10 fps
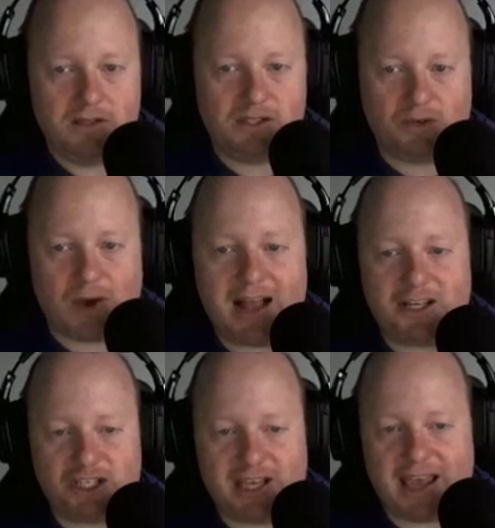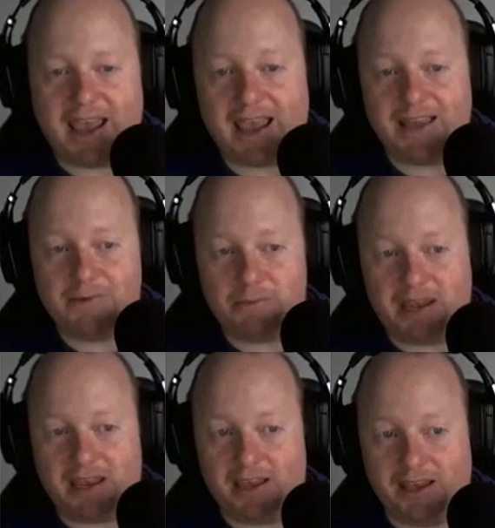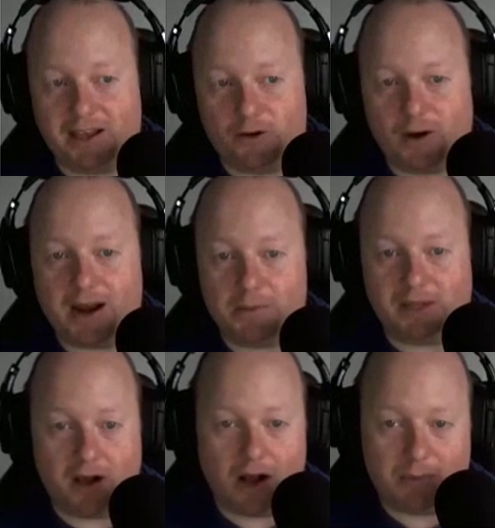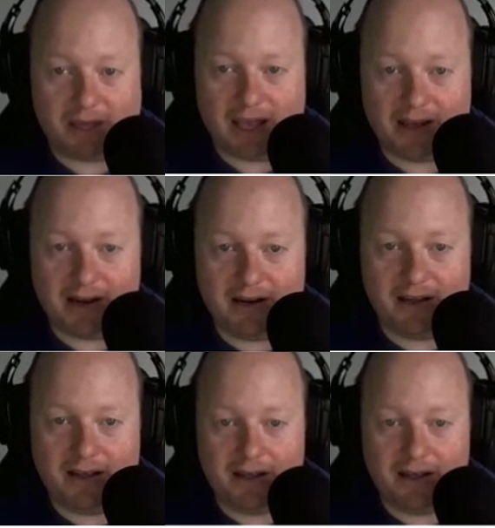Scratch can be incredibly complicated.